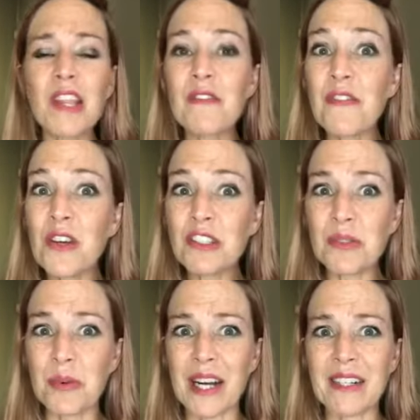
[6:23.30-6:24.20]
The
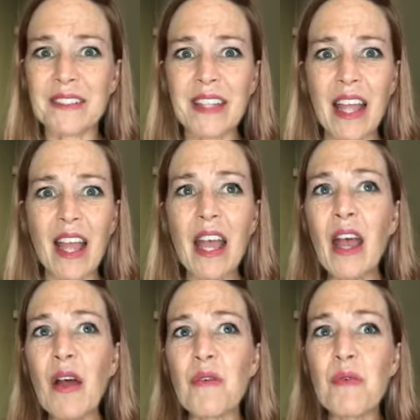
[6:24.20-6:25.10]
first one
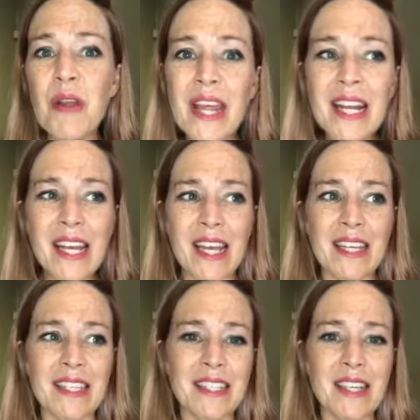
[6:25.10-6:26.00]
really
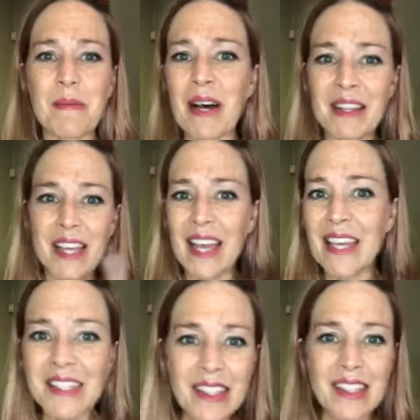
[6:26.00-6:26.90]
is about the
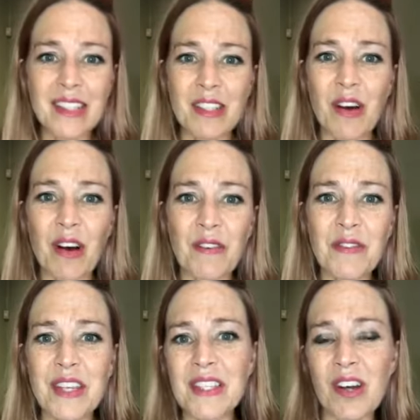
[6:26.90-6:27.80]
essence
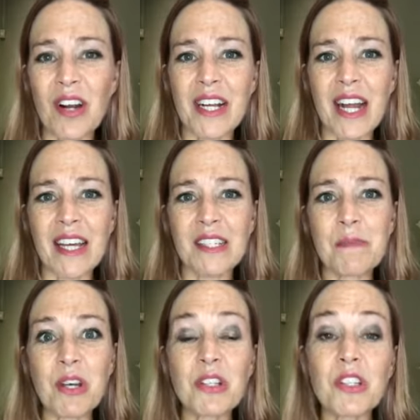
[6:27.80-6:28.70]
of these holidays
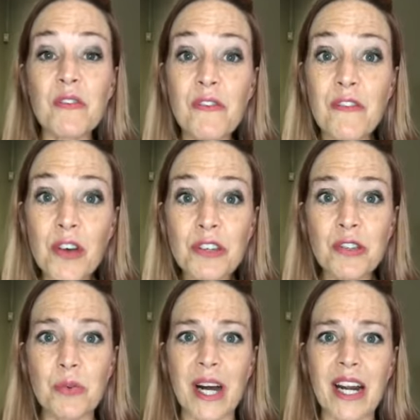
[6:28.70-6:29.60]
because the
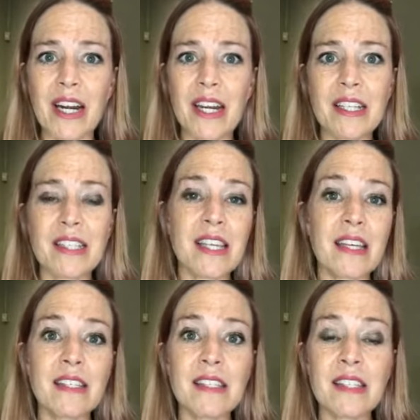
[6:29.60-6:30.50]
first one
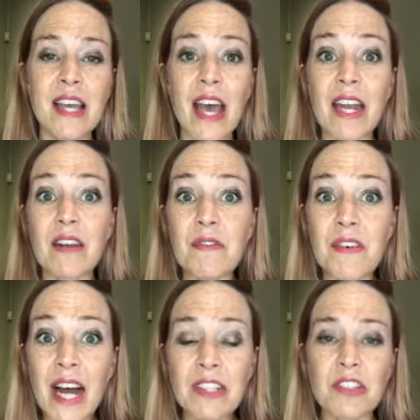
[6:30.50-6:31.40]
says and
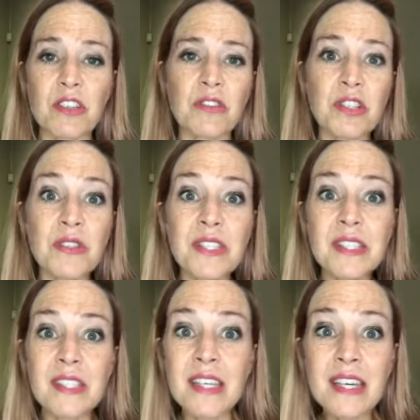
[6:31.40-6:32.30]
invites you to
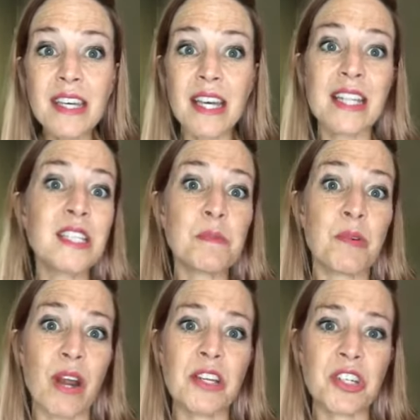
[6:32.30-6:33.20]
seek
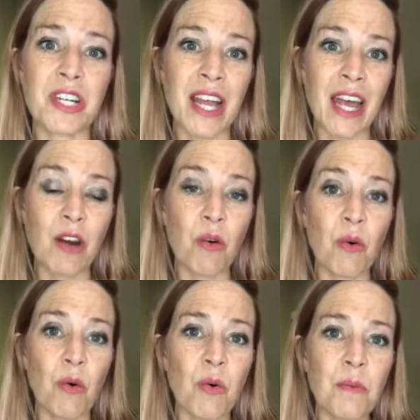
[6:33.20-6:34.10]
inspiration and
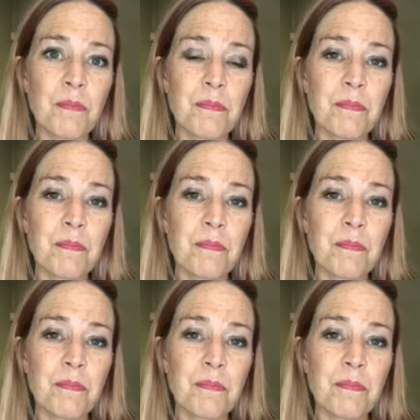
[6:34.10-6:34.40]
awe.